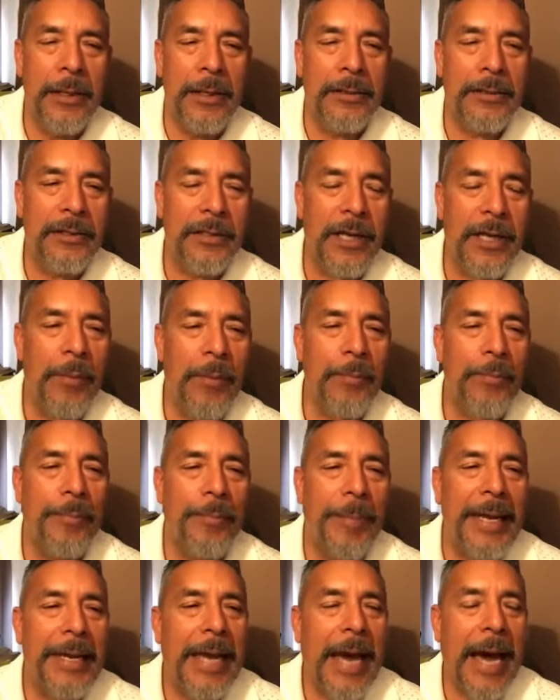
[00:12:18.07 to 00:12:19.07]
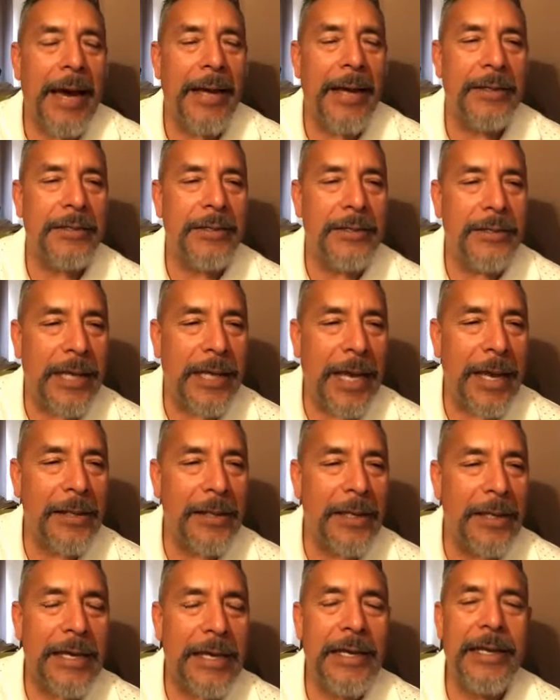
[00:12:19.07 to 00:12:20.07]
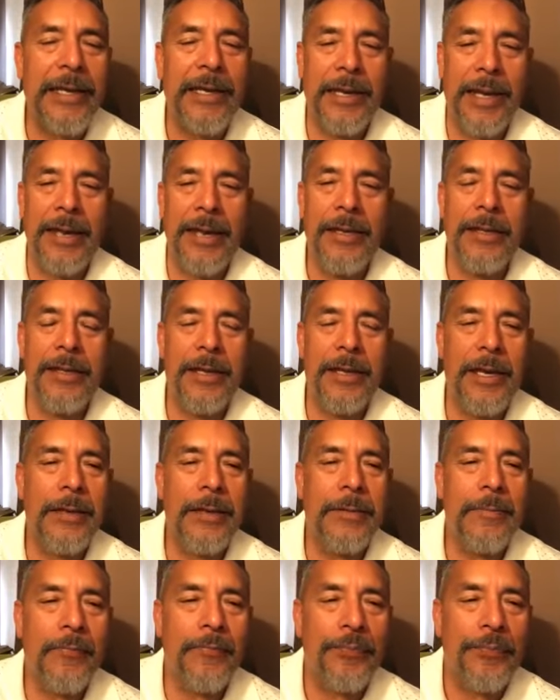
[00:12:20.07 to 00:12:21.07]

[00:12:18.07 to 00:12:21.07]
Some may not say they need anything,